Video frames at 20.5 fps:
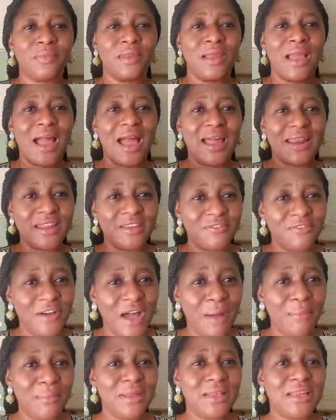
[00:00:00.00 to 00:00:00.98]
and a
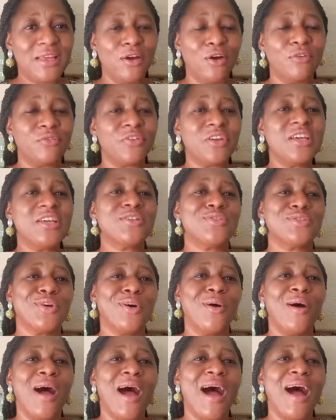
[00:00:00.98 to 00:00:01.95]
family of his
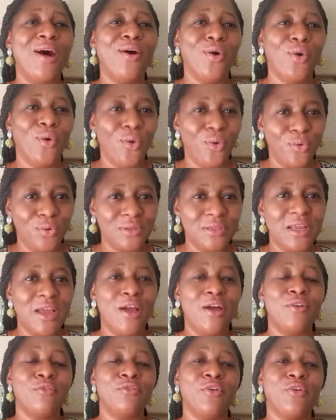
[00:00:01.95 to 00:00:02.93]
or her own
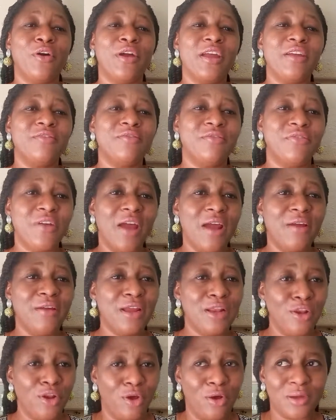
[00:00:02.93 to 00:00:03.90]
for a
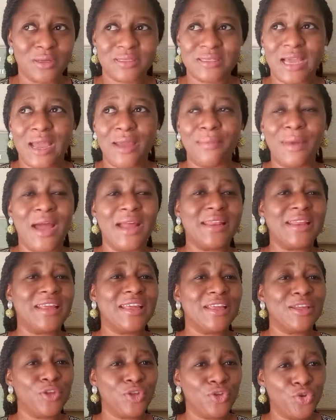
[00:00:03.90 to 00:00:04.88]
very long time,
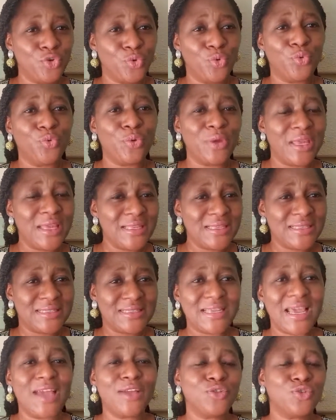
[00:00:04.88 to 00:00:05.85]
and you
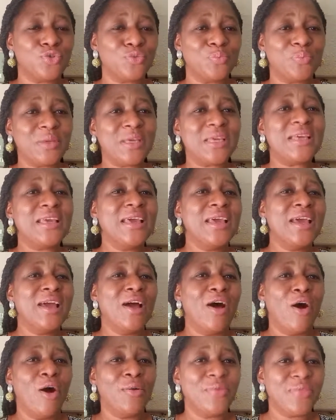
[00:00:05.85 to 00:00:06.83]
intend to be
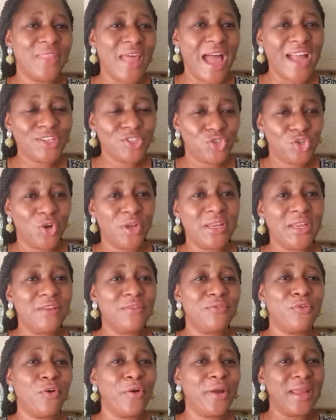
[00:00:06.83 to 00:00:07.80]
on that
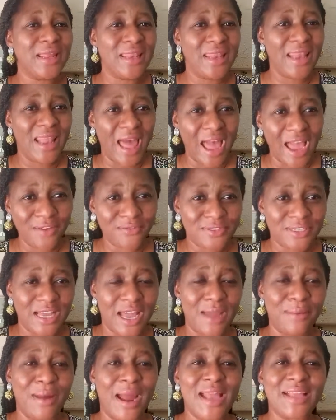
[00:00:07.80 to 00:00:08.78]
journey for a
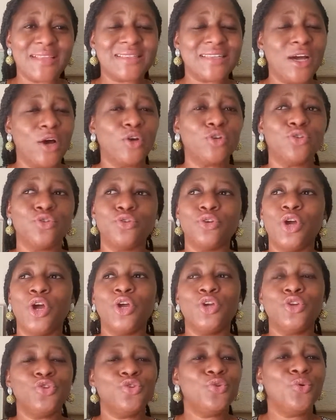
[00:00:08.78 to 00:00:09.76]
lifetime. I tell you,
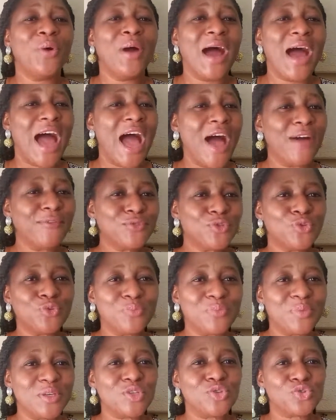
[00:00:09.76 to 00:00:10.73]
you have to
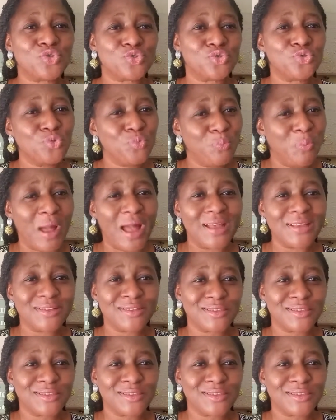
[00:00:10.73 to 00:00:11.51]
be super